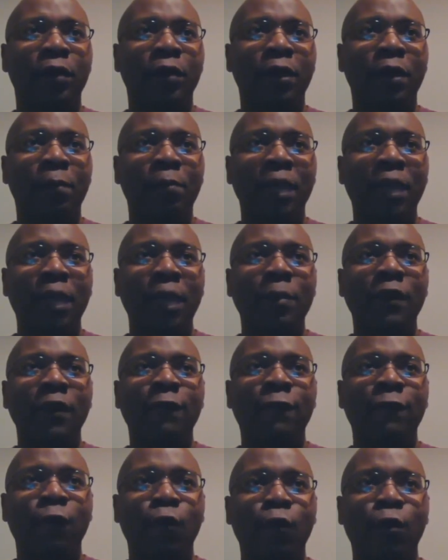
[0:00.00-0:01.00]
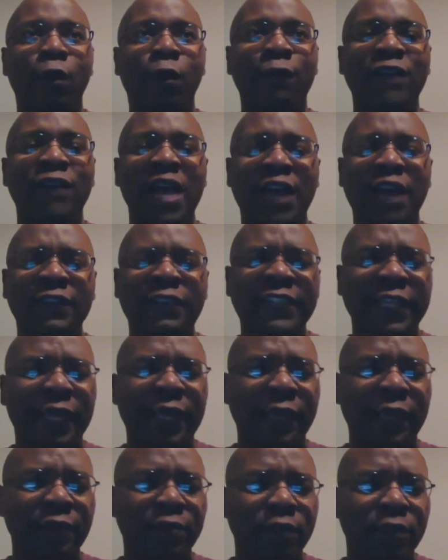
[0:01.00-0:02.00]
maybe four or five
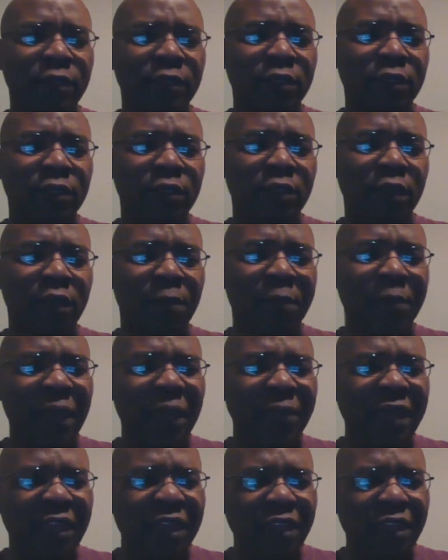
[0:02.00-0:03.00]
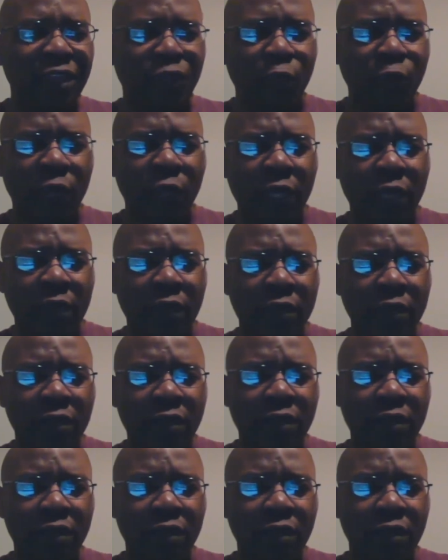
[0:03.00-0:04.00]
times, maybe three,
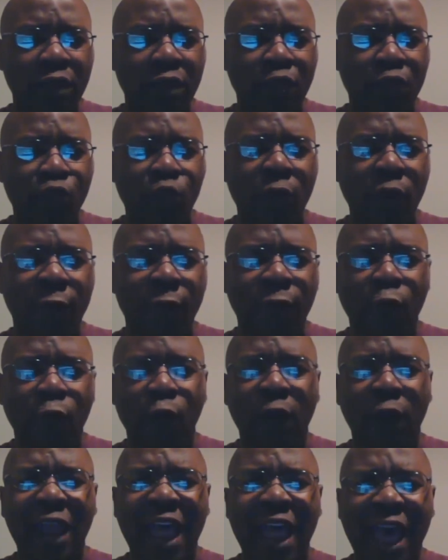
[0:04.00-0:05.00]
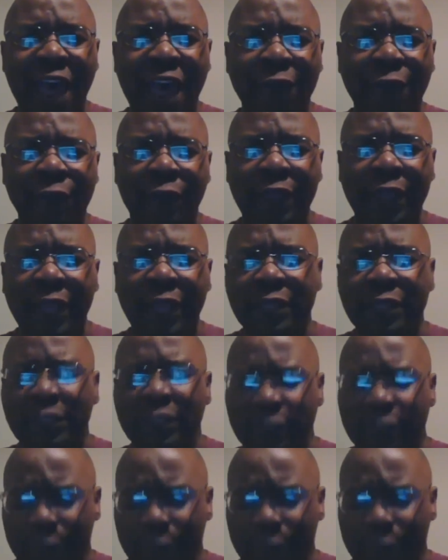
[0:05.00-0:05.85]
three or four, I forget.